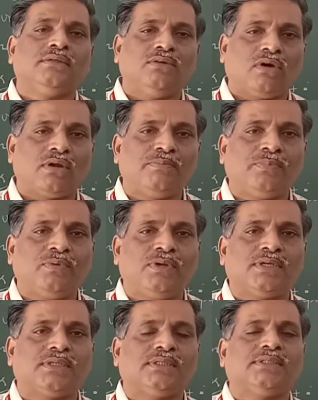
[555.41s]

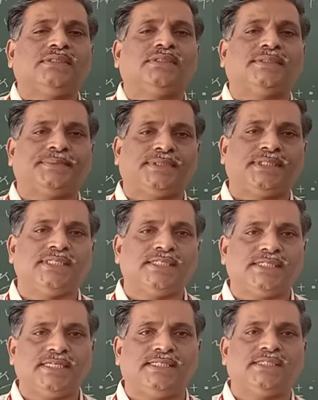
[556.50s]
non-polar
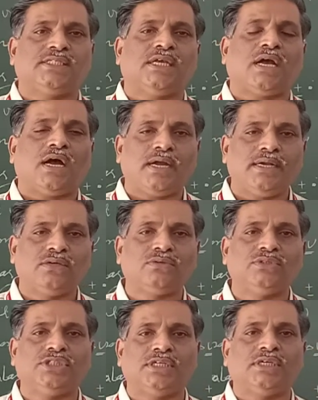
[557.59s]
substances.
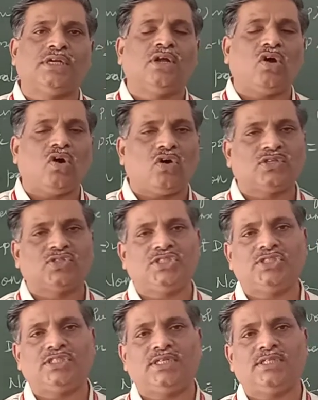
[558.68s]
Hydrogen,
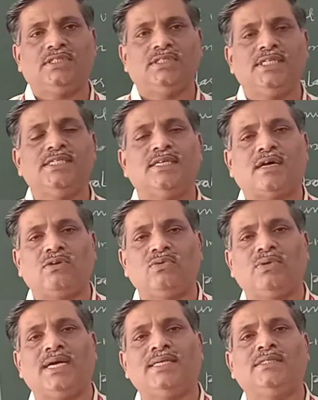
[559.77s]
oxygen, these are
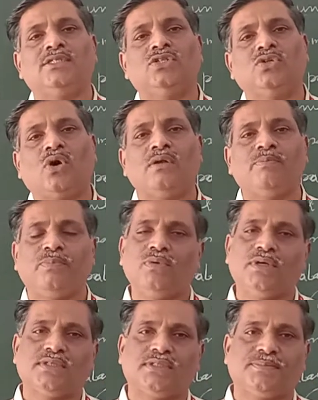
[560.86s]
known as
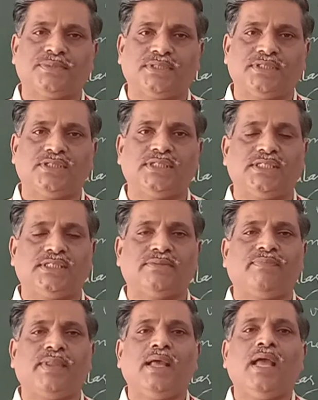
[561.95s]
non-polar
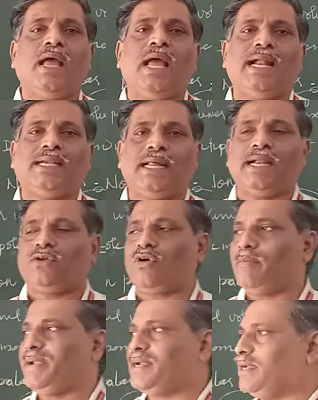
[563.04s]
substances. At
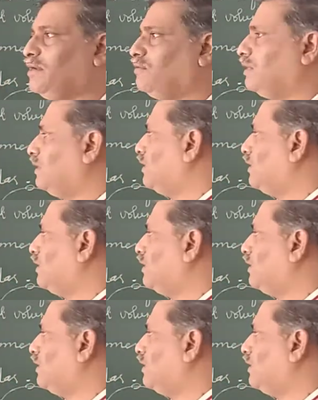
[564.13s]
atomic level,